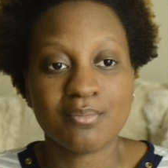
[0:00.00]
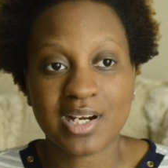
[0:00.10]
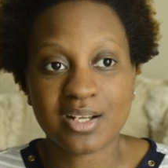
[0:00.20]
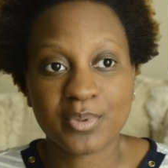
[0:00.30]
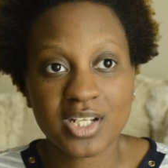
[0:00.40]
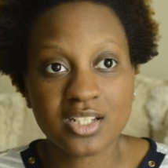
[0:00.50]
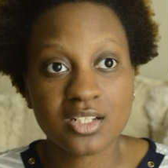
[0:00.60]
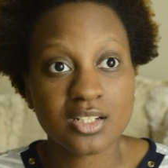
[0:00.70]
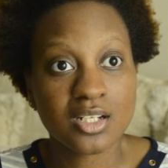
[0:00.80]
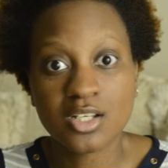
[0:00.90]
My
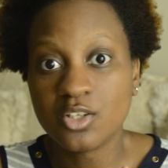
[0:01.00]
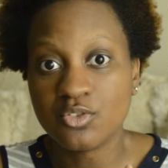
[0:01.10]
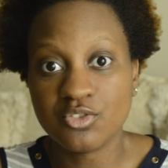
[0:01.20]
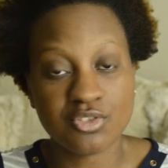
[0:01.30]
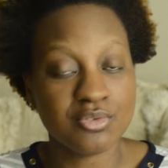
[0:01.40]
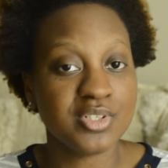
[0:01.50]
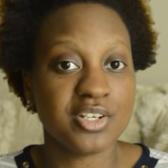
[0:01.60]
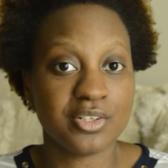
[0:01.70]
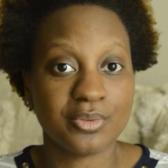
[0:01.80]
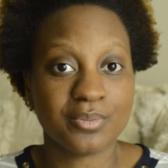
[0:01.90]
opinion, do
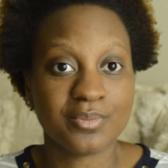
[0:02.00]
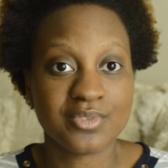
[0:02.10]
you.